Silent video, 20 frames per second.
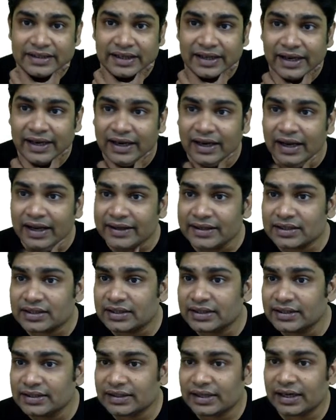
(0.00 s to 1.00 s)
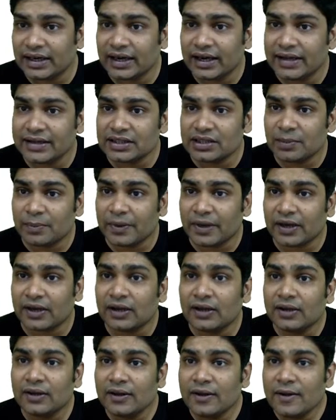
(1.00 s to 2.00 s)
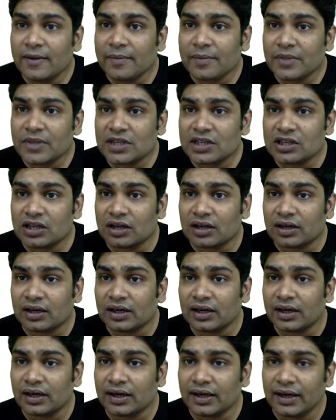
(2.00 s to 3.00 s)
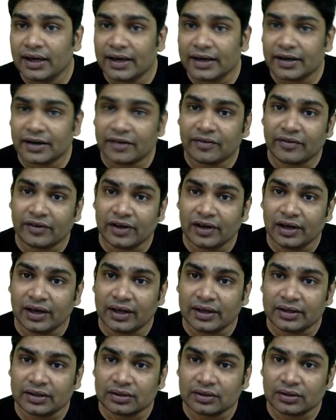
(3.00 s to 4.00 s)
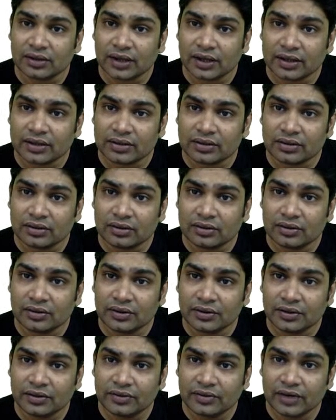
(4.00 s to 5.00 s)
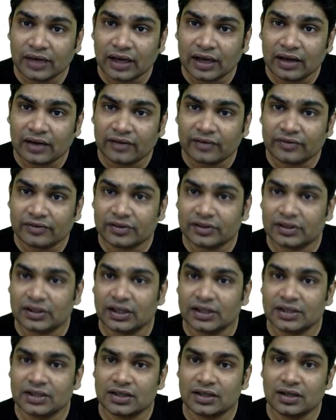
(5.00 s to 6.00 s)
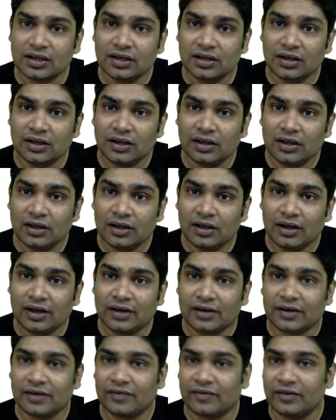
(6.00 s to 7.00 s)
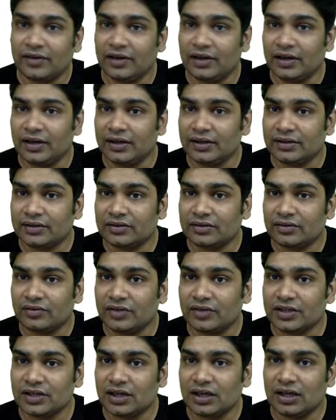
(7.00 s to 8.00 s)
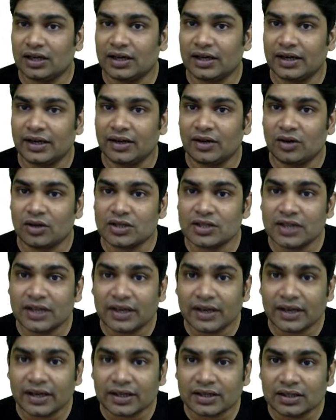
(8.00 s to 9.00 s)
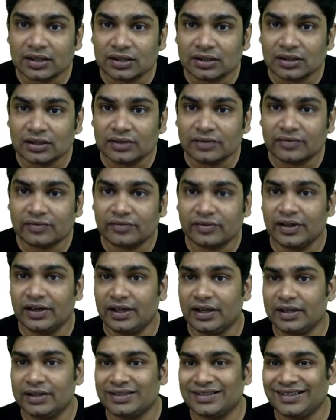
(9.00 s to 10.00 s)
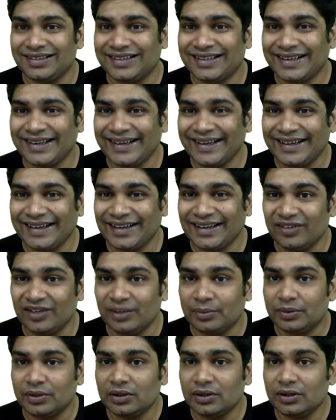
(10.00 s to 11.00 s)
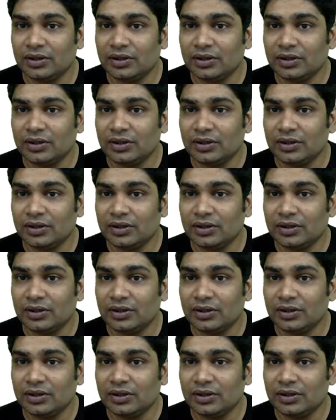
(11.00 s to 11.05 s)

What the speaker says: red lines. These red lines depict circular electric field lines. Okay, so we'll have such electric field lines which are getting concentric circular field lines are getting developed